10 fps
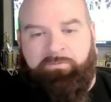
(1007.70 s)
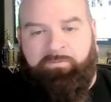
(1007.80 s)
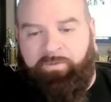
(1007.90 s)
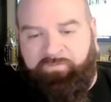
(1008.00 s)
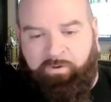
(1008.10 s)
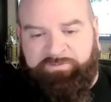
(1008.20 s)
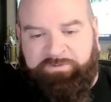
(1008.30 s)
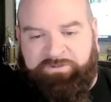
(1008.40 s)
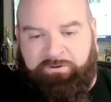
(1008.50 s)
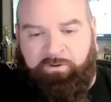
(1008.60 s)
Of course, be
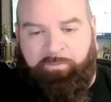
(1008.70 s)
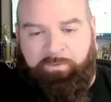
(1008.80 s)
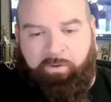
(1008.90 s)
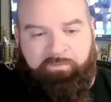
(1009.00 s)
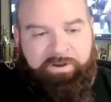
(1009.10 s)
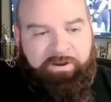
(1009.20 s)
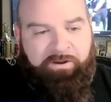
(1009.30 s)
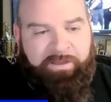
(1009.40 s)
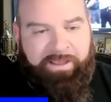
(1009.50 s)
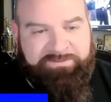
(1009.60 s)
sure to go over here
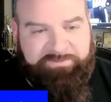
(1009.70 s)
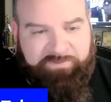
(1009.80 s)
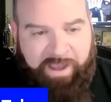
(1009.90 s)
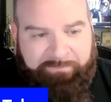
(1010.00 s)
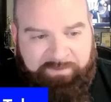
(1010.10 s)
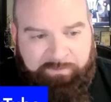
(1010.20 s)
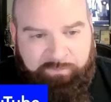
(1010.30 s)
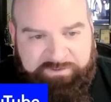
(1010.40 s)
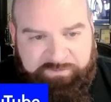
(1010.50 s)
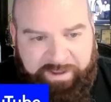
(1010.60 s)
and subscribe to
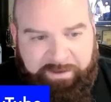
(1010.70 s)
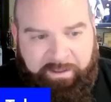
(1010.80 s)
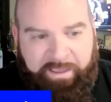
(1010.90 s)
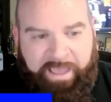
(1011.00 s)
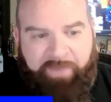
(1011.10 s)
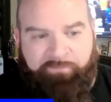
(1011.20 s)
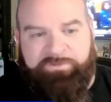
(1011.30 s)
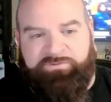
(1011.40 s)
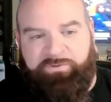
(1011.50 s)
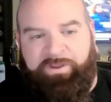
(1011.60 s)
Rudy's Rant at
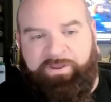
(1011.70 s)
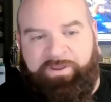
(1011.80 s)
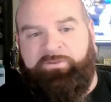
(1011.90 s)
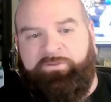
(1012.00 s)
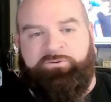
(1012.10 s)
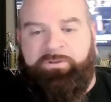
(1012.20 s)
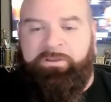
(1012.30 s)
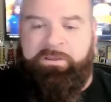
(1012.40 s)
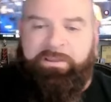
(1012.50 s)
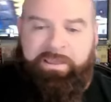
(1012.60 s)
Rudy's Rant on YouTube.
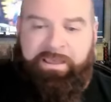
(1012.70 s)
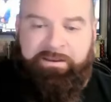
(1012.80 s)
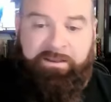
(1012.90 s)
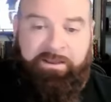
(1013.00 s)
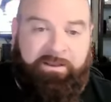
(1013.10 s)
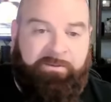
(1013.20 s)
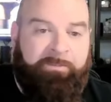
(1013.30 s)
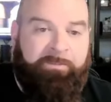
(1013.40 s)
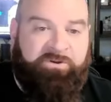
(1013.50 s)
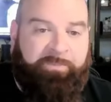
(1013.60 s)
And be
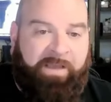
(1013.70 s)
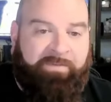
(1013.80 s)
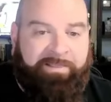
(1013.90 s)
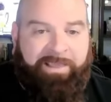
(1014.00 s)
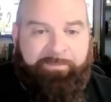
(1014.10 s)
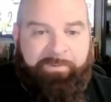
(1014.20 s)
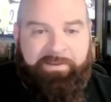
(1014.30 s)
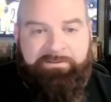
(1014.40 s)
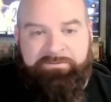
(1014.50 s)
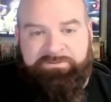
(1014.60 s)
sure to pound that like
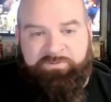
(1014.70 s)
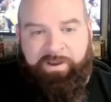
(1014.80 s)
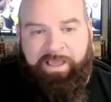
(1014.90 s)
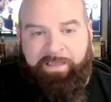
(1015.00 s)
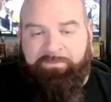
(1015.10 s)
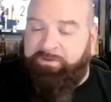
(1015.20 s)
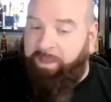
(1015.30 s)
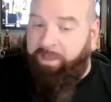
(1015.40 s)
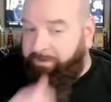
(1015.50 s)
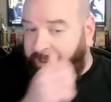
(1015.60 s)
button, subscribe to
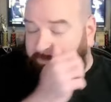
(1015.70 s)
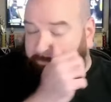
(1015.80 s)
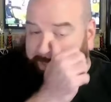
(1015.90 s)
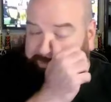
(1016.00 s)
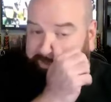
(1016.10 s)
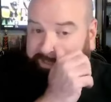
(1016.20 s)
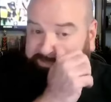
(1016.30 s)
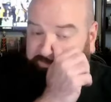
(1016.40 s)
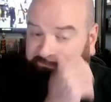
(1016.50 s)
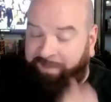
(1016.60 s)
Come On Now, the
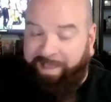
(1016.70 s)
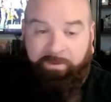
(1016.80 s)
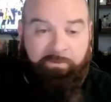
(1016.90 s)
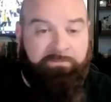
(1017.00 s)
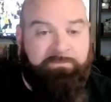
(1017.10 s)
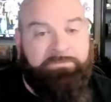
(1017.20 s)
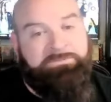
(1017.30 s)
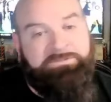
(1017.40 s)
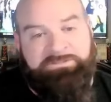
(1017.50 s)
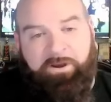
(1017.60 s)
podcast, follow,
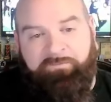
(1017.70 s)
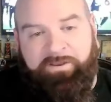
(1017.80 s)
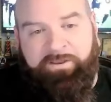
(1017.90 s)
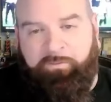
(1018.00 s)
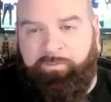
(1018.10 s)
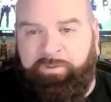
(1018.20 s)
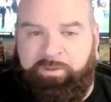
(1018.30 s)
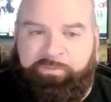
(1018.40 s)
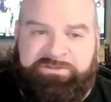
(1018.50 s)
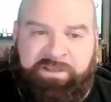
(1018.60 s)
share our video. We really
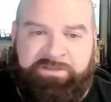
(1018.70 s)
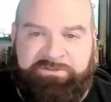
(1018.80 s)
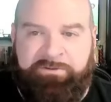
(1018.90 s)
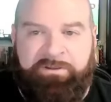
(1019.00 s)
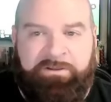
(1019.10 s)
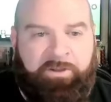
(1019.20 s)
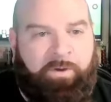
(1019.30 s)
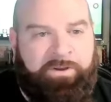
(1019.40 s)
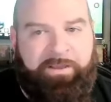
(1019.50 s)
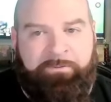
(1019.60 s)
appreciate you. Come
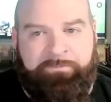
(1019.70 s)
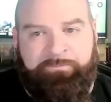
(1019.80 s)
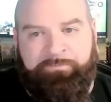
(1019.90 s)
on now.